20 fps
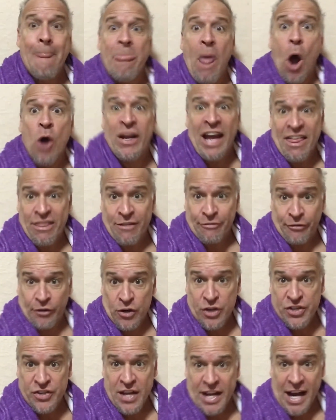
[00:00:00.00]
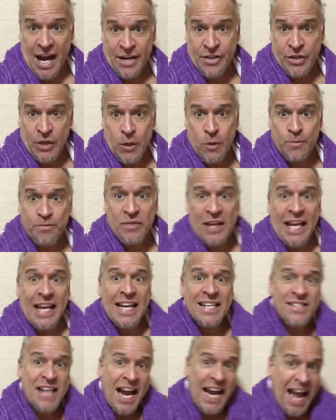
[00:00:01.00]
Okay, the first thing I do is
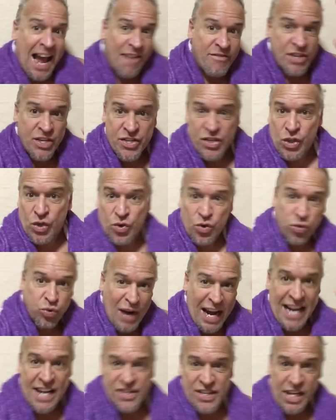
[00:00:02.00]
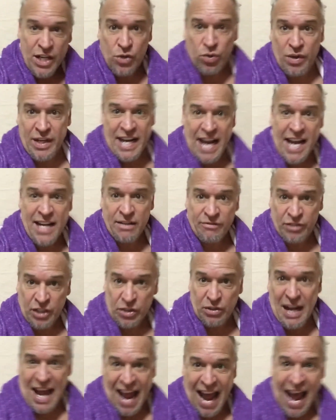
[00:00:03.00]
I have this crazy creative little
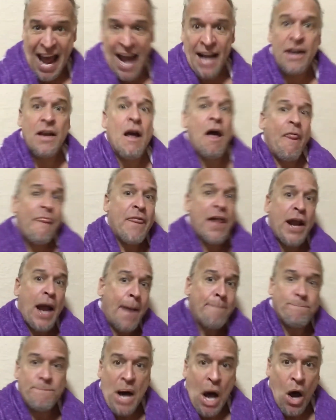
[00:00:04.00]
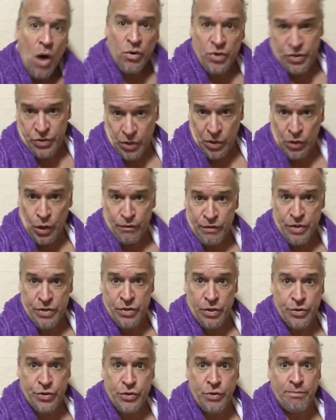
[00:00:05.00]
ad that I post all over
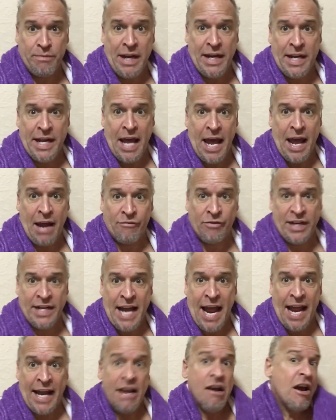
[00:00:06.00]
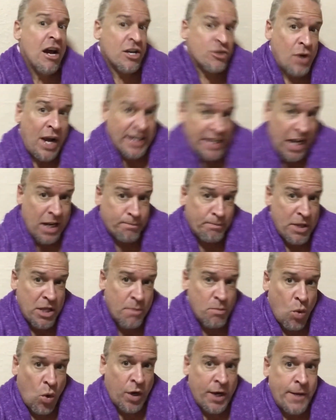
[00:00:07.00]
social media every day. So I get up in the
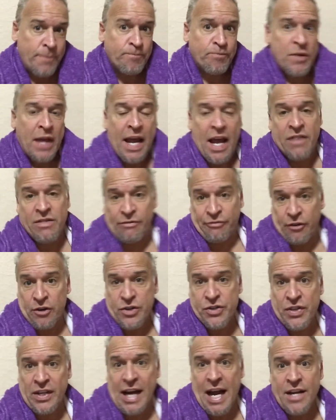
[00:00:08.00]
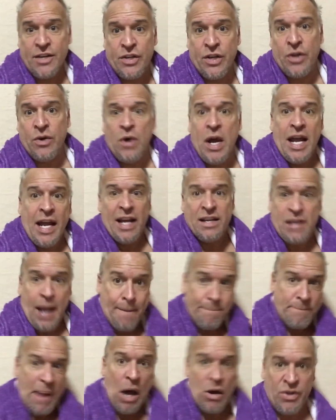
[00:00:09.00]
morning, and the first thing I do is I
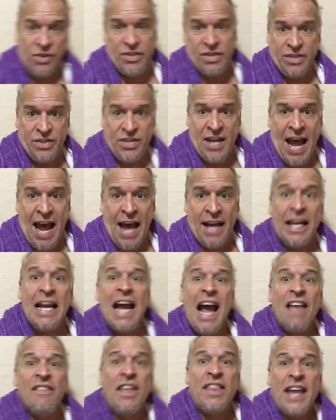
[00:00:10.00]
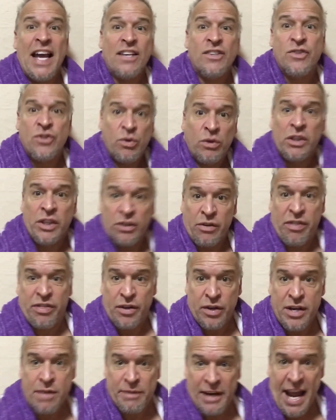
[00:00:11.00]
post this ad, and then I do a little
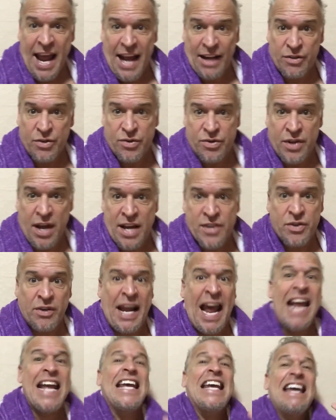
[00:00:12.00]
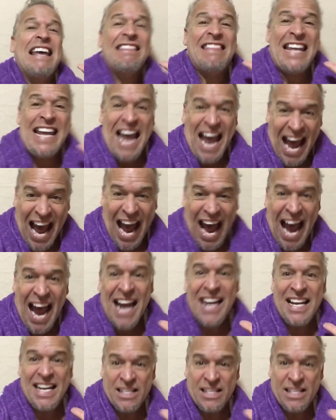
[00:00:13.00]
30-minute exercise, okay? The ad is